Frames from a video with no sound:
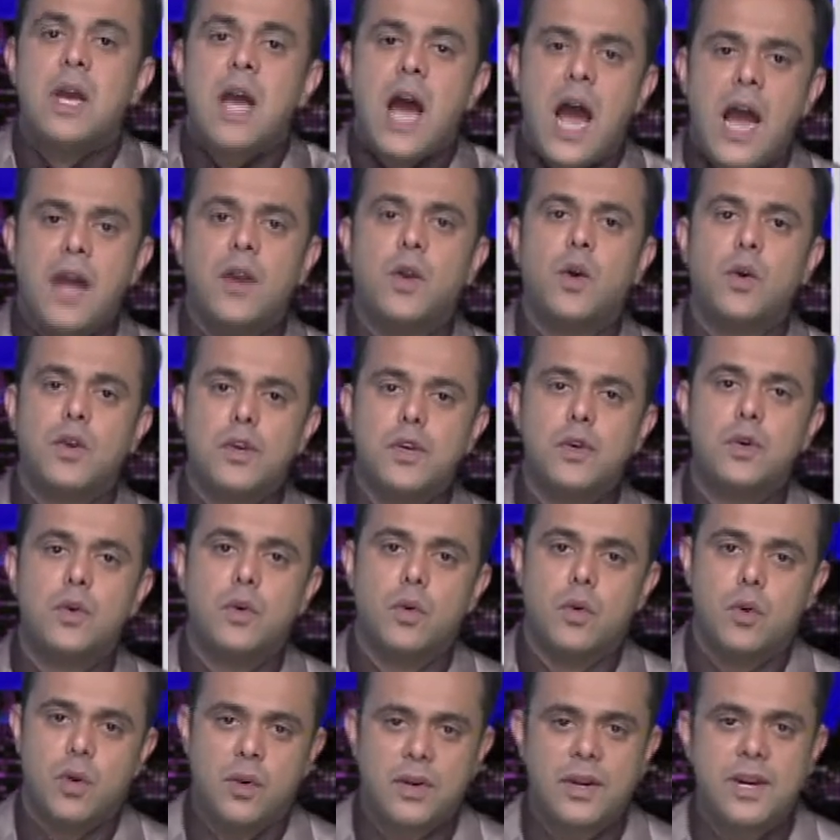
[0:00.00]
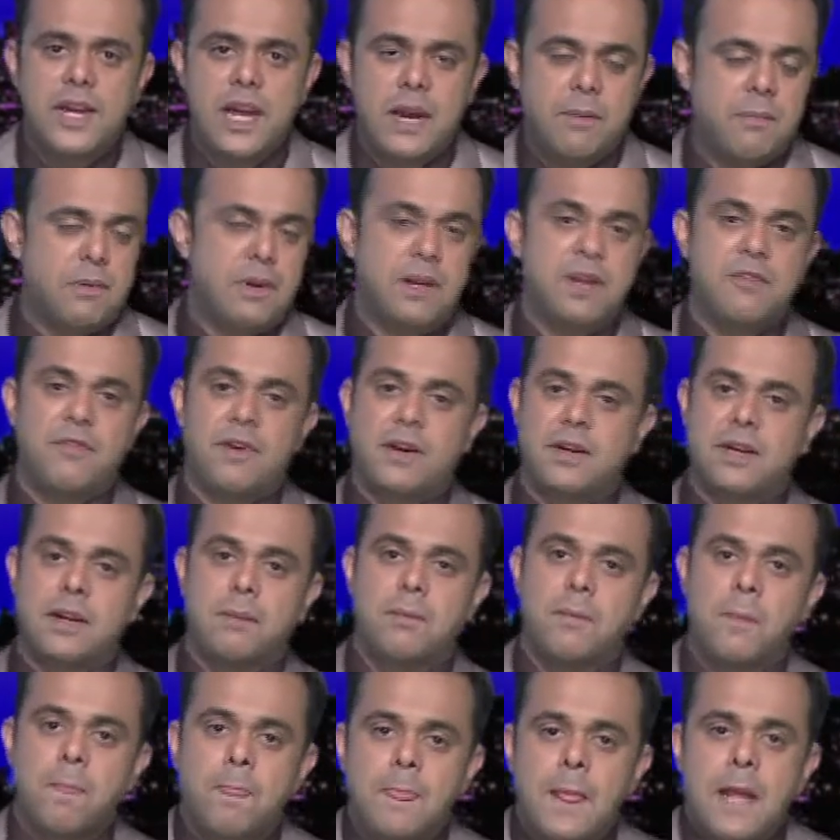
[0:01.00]
I know you already are pretty f***ed
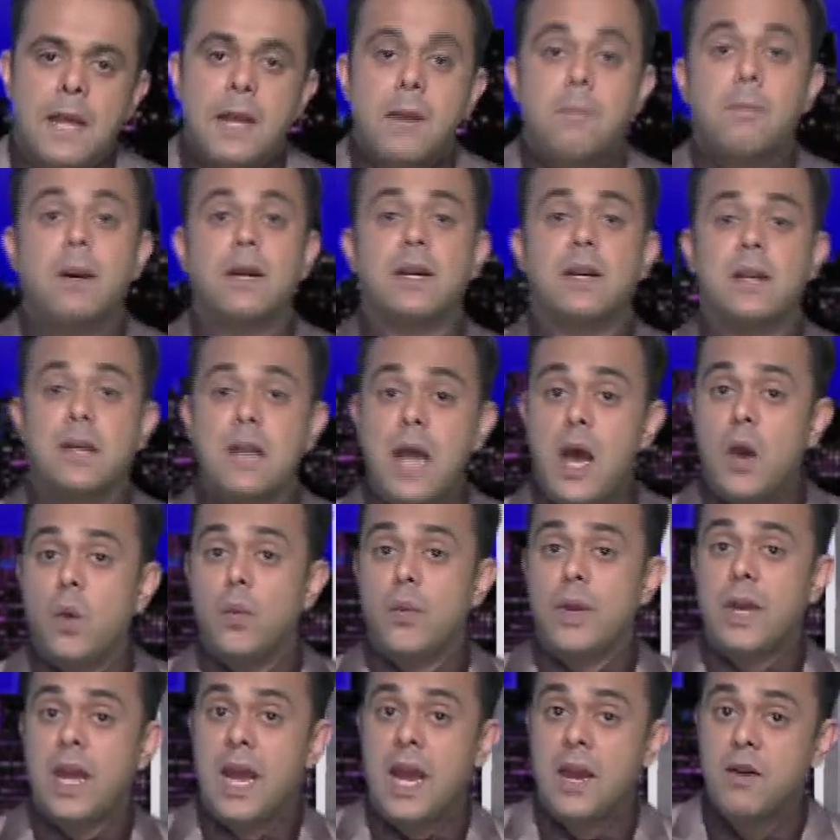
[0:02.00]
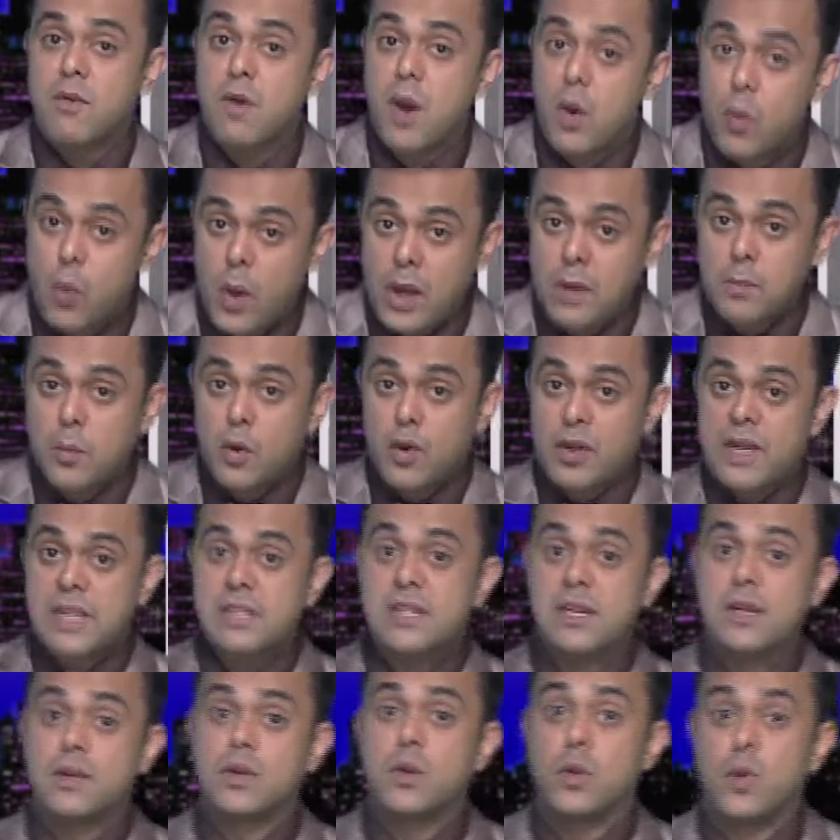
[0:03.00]
up. But now we have one more
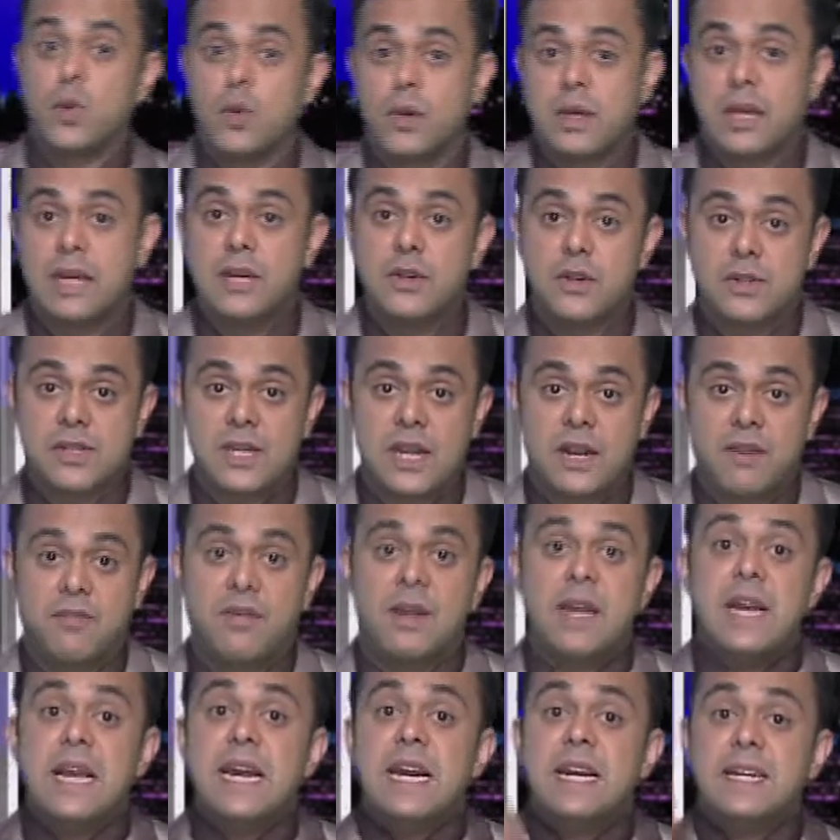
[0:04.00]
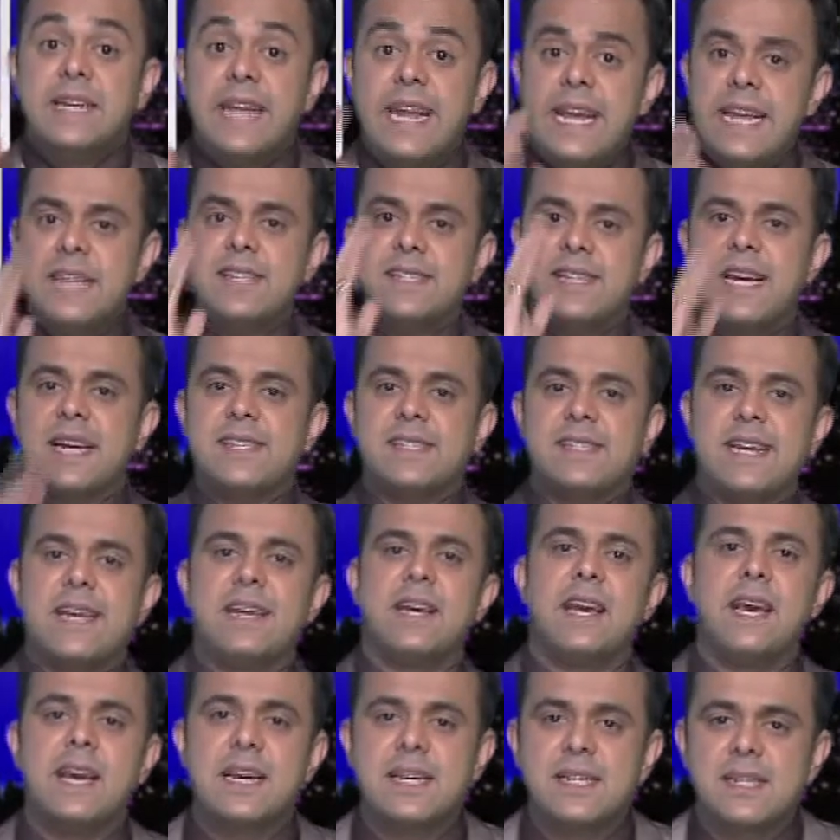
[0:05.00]
reason to kill yourself. Teen
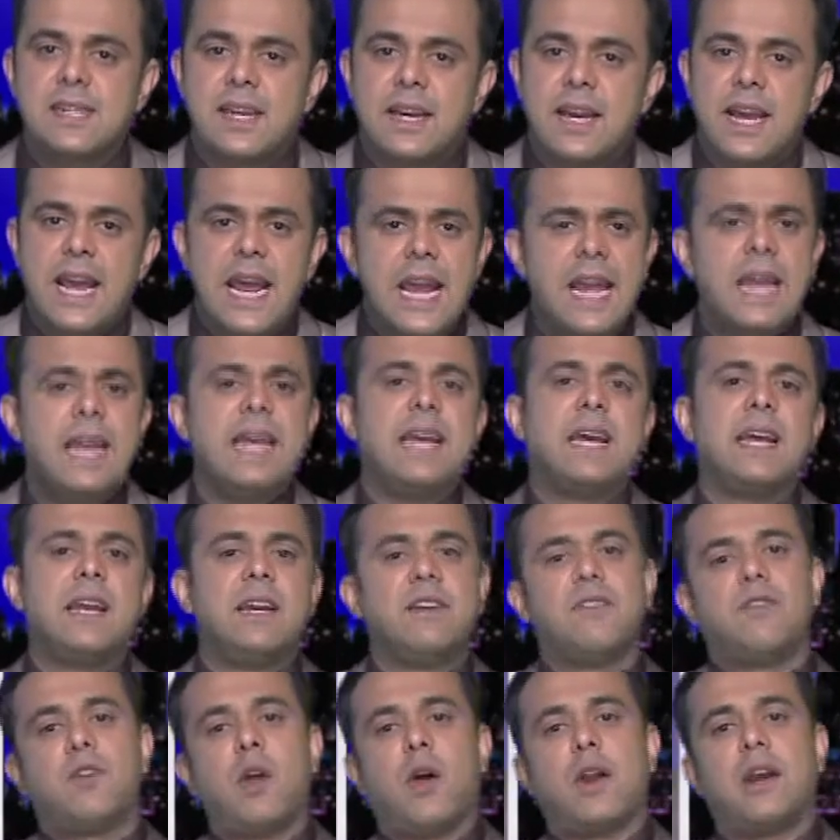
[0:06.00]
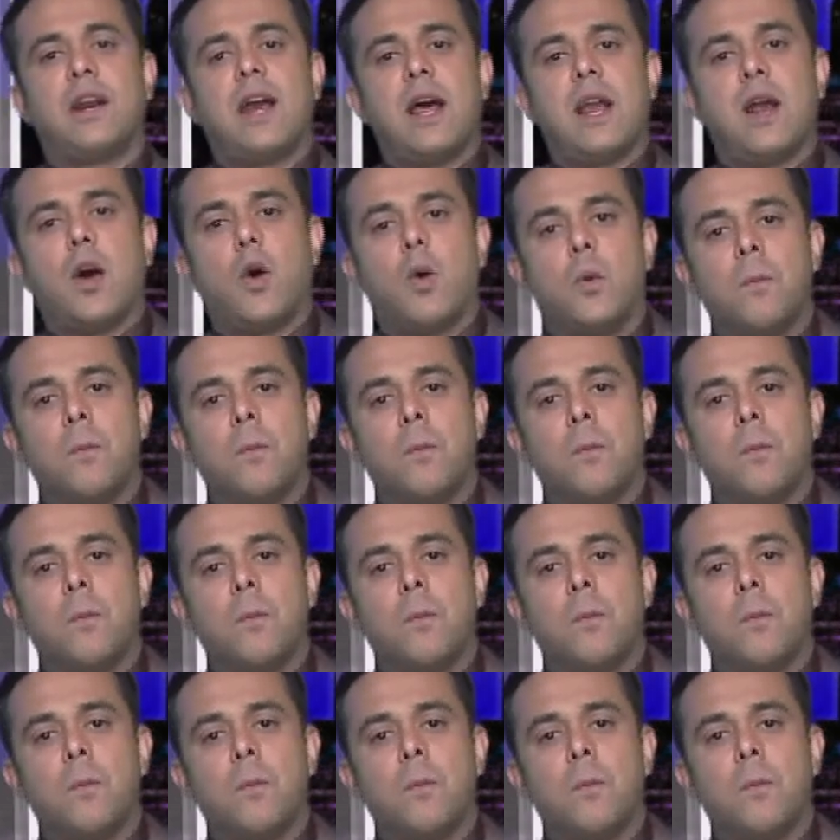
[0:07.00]
sexting is illegal in Florida.